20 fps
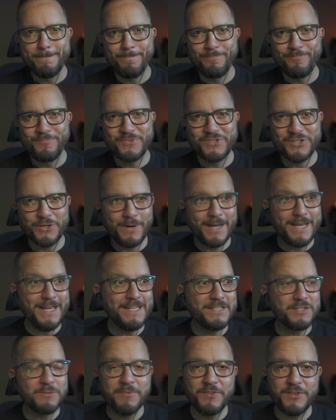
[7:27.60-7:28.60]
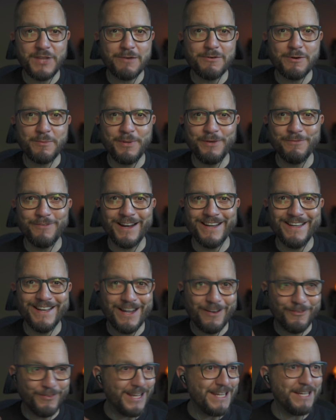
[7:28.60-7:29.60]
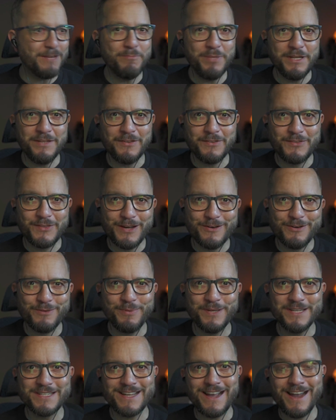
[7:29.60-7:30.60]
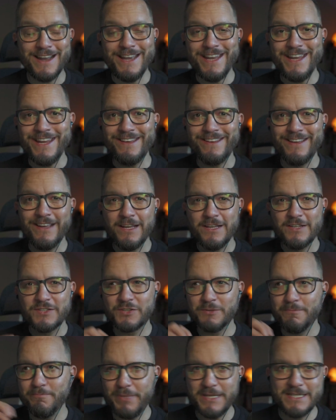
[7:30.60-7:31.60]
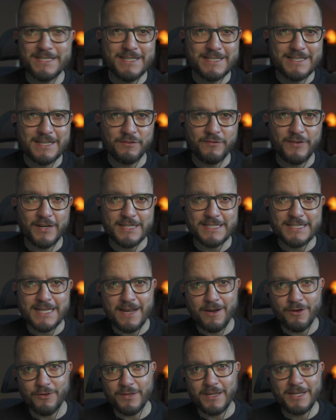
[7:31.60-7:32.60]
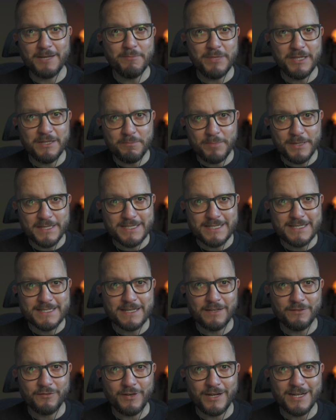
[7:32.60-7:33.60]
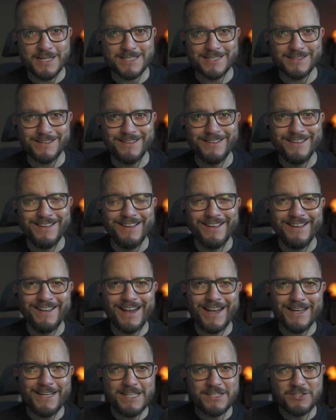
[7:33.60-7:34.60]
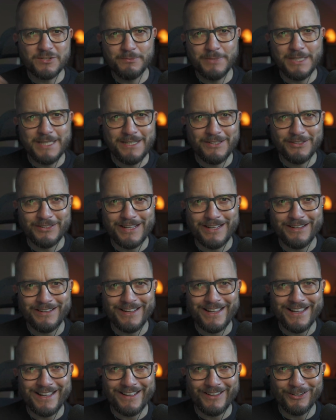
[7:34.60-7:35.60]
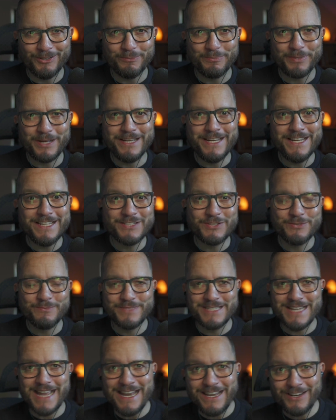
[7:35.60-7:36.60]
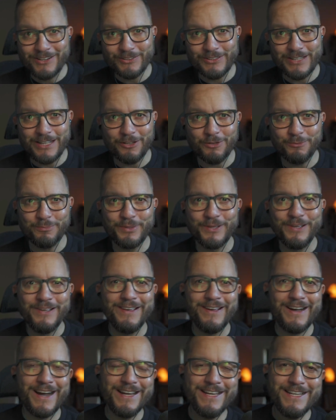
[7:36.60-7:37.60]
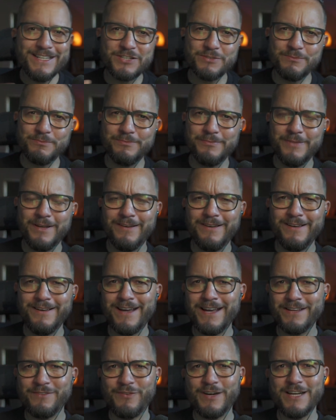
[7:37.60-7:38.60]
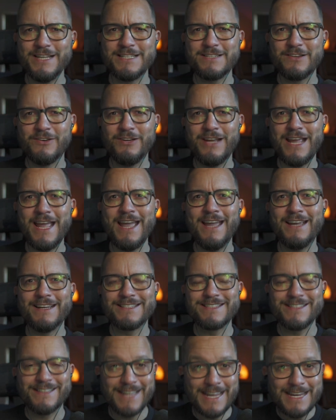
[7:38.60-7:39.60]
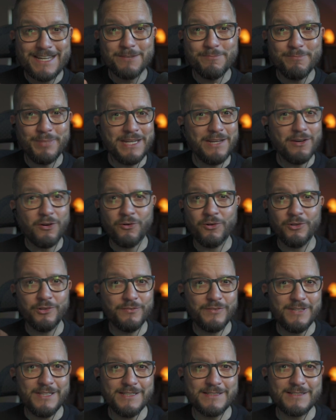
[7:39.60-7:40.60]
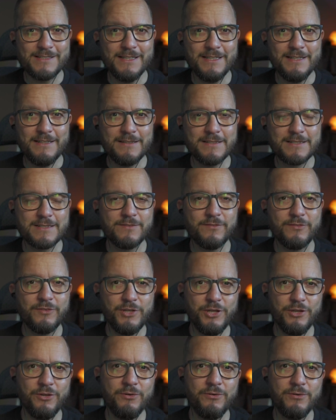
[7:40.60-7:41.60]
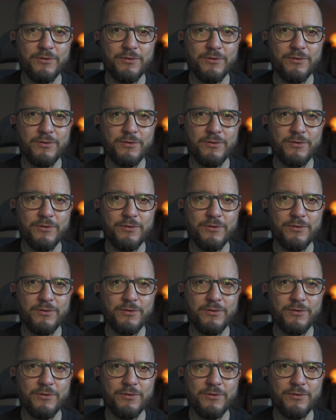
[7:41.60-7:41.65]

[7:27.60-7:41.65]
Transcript: So I need some therapy right now. They can be the therapist. I need some business advice now. They can be the business advisor. I need some legal help. I need some technical help. I need some advice on X. They can be all of these things for you.